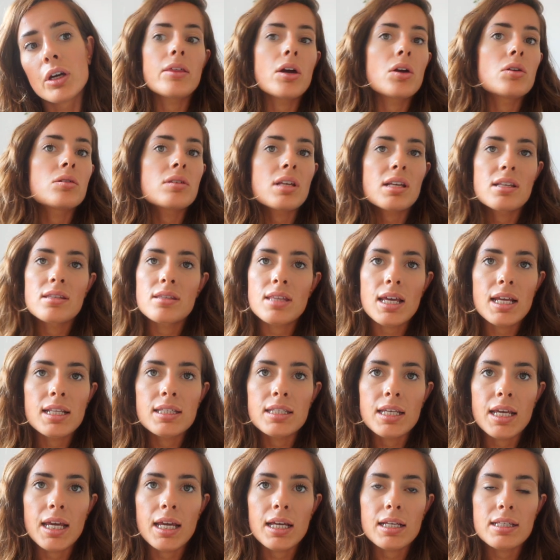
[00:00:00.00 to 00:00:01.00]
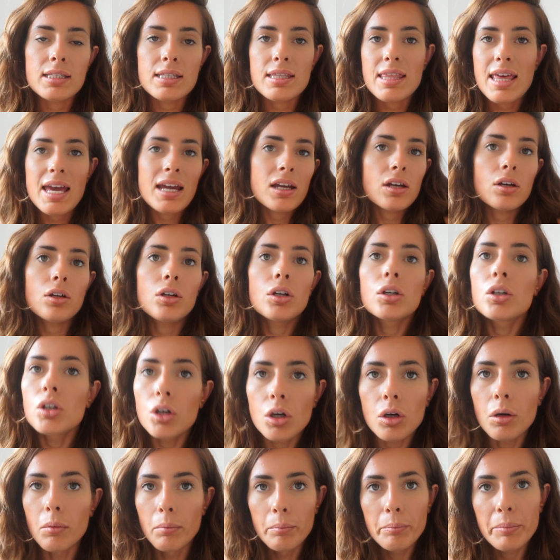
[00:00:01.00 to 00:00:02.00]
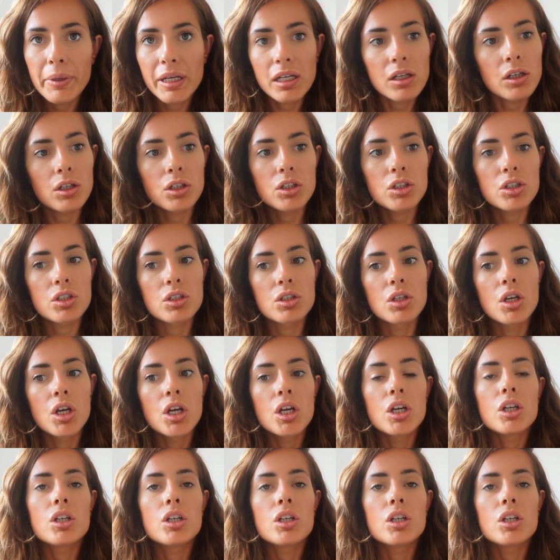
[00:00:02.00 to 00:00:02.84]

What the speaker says: Those aesthetics, they're going to come because